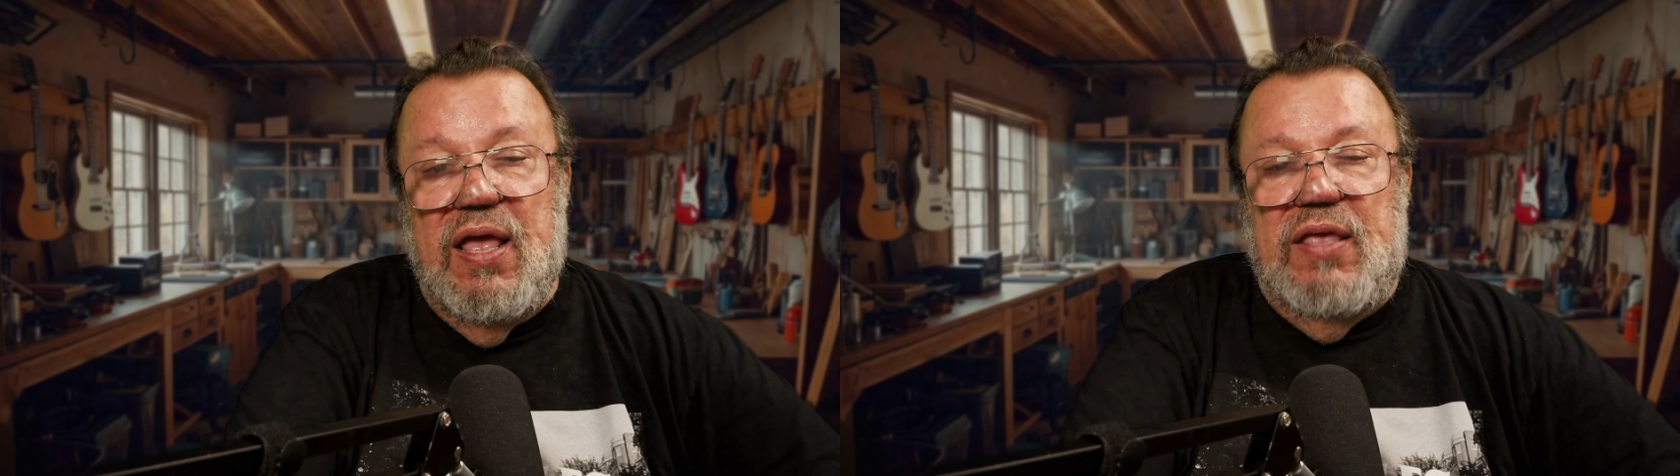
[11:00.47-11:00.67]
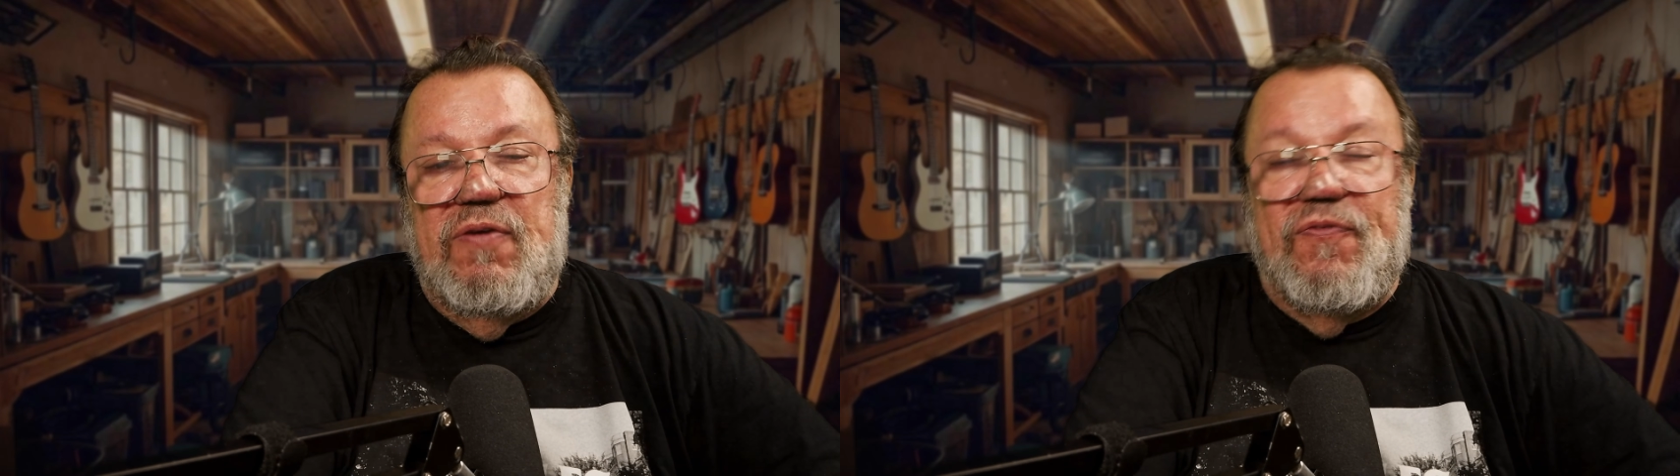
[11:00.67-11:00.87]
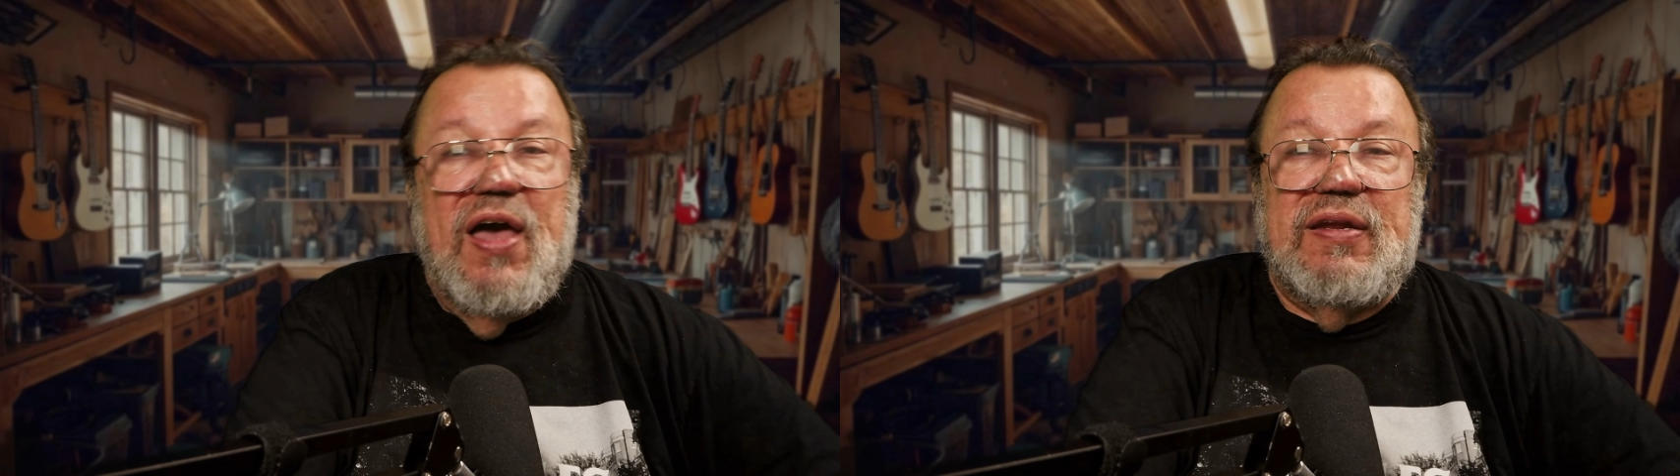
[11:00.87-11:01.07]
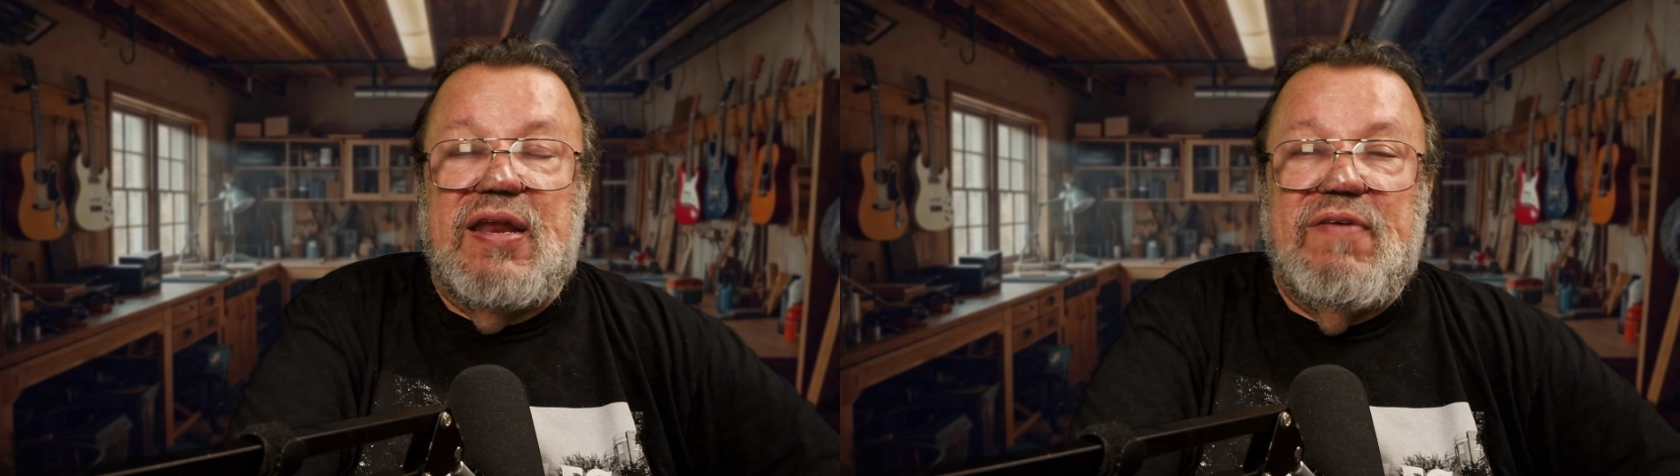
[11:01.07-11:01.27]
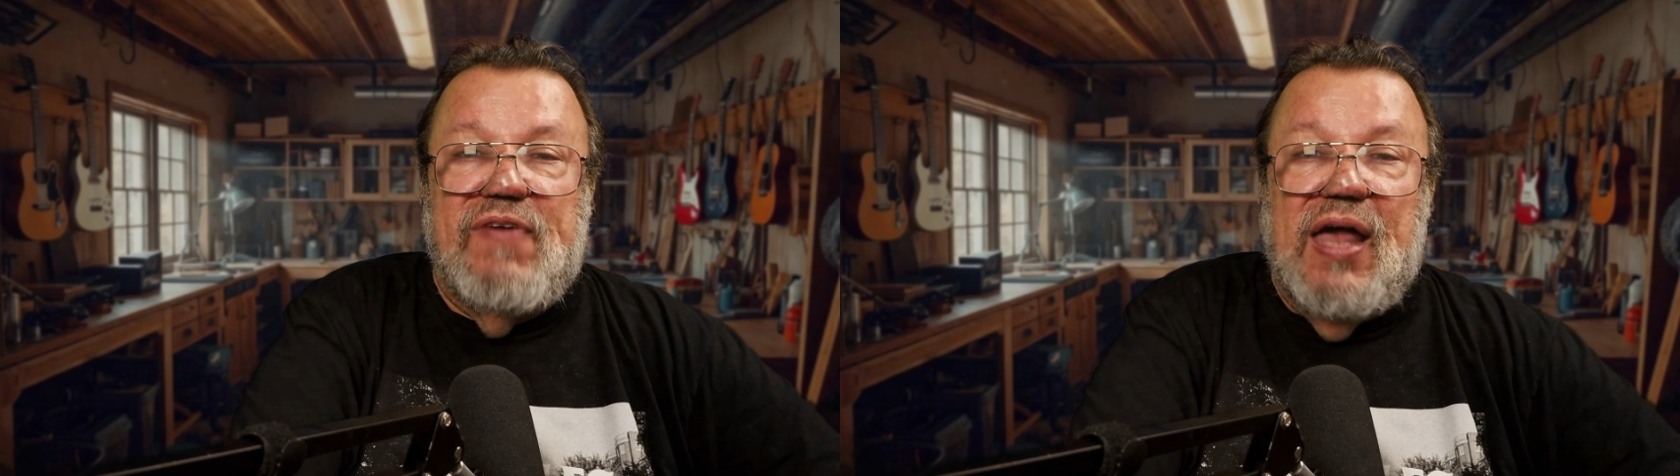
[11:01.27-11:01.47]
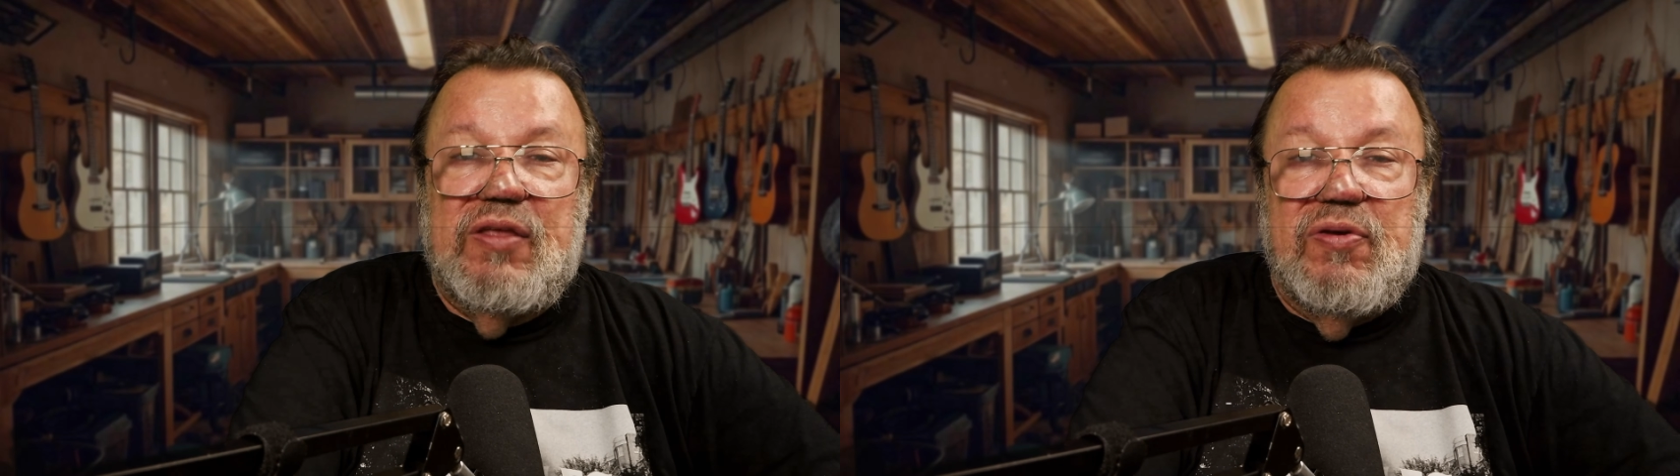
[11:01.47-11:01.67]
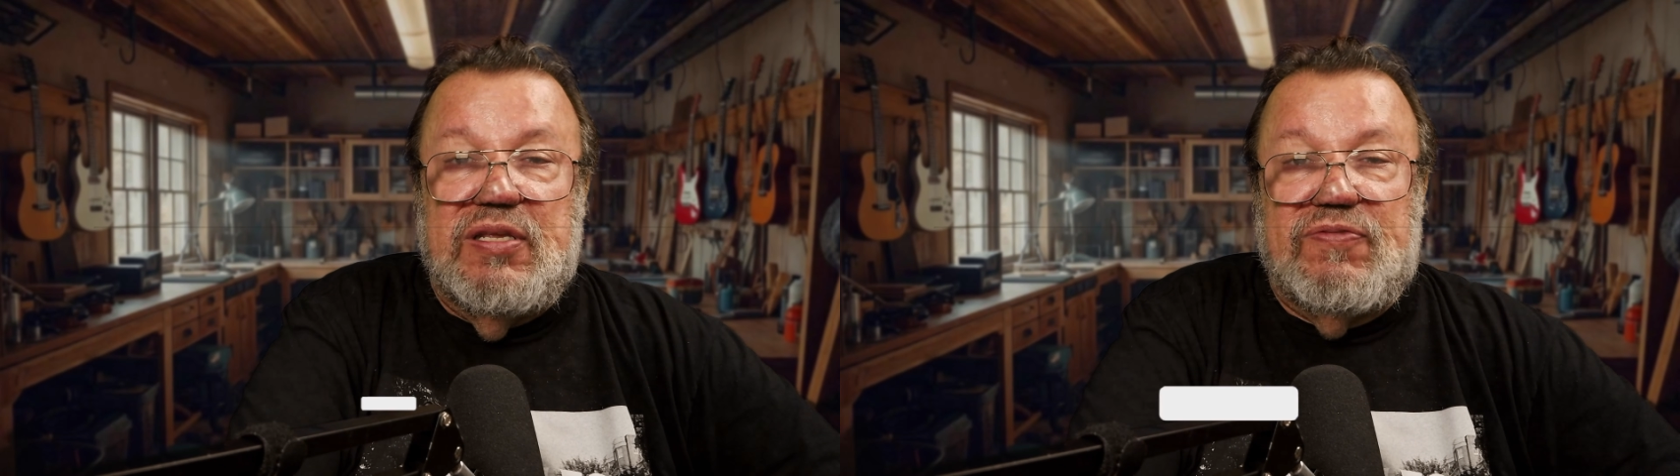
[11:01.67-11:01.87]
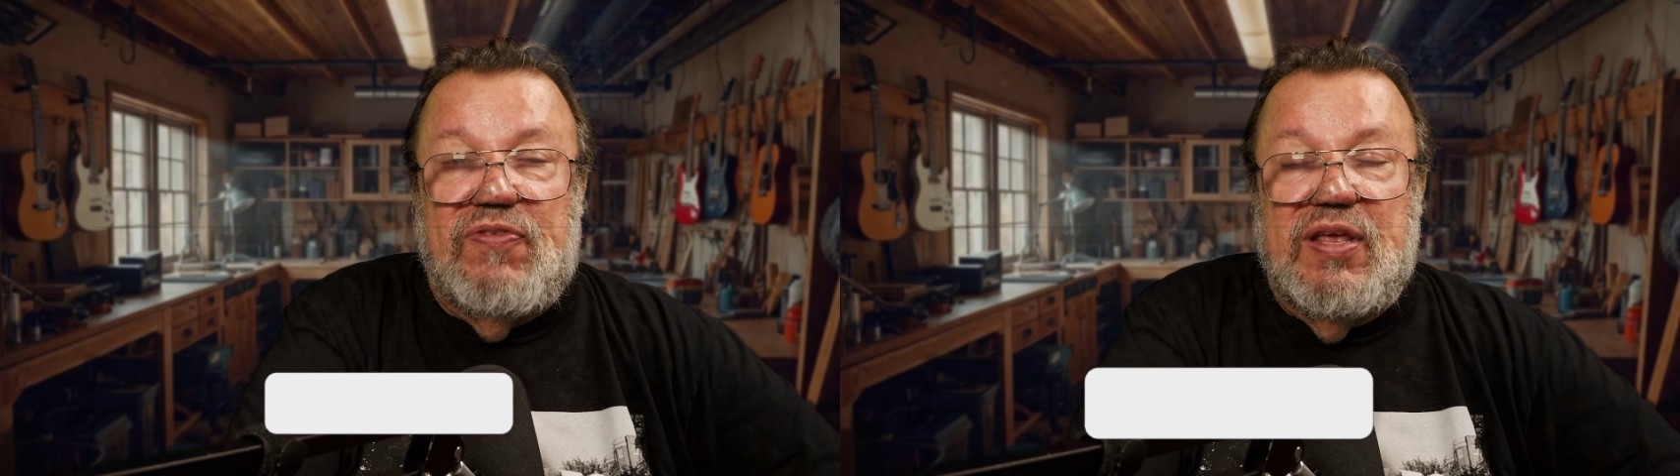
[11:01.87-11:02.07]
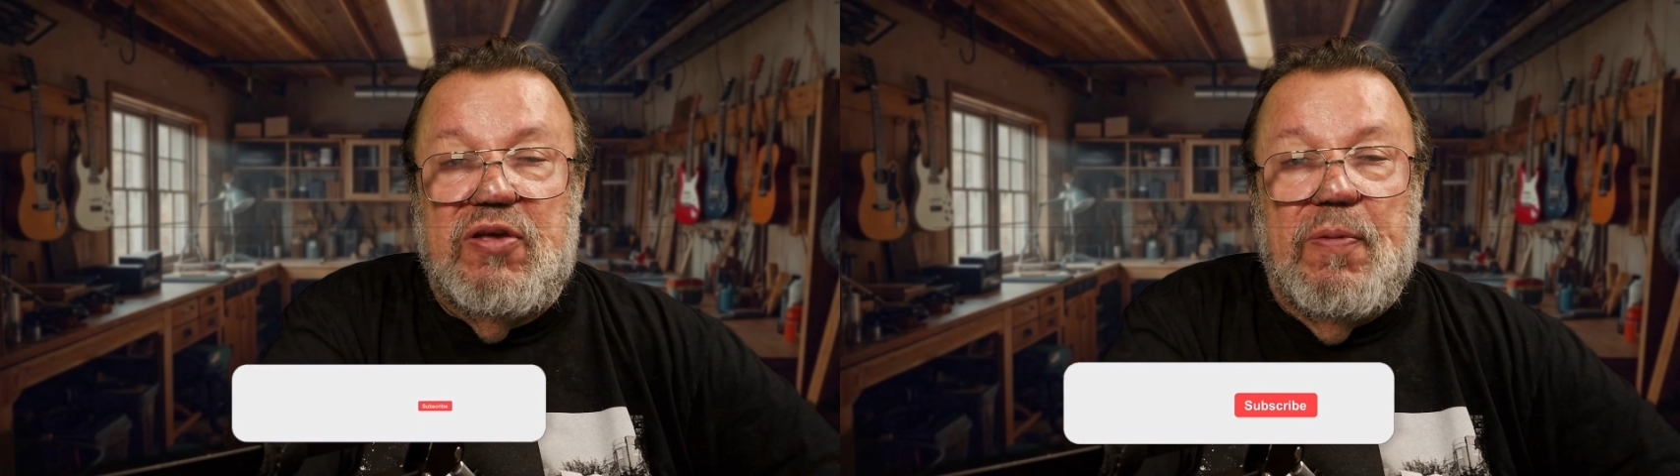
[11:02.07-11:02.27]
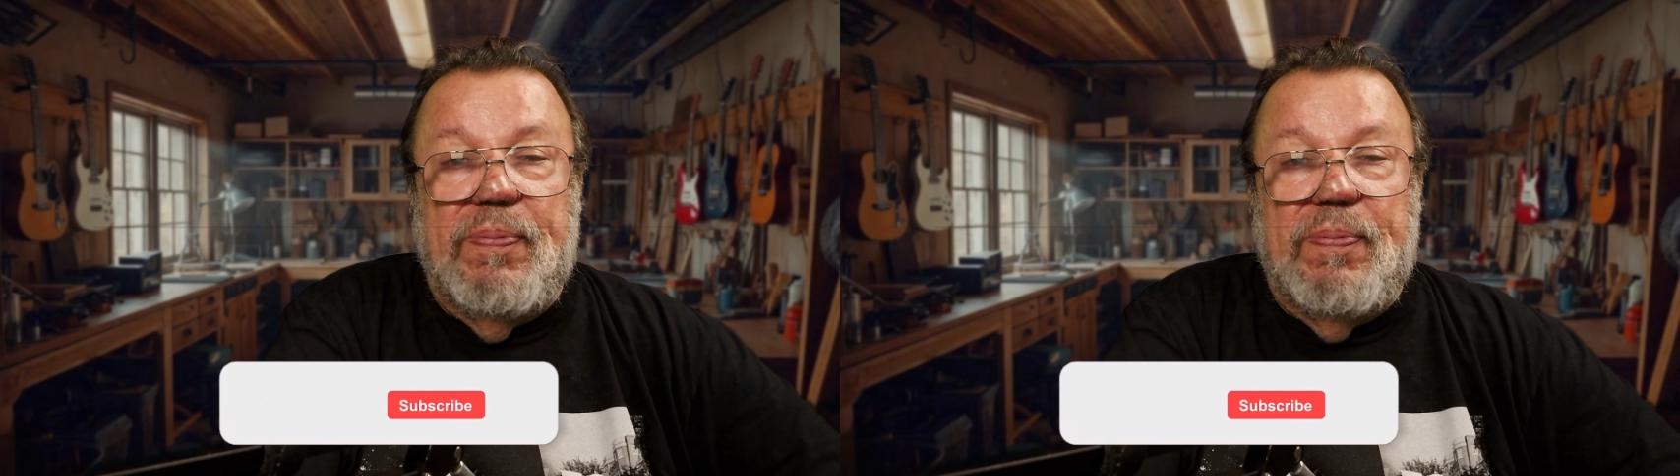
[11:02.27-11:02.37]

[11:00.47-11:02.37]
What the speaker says: you found any value in this video,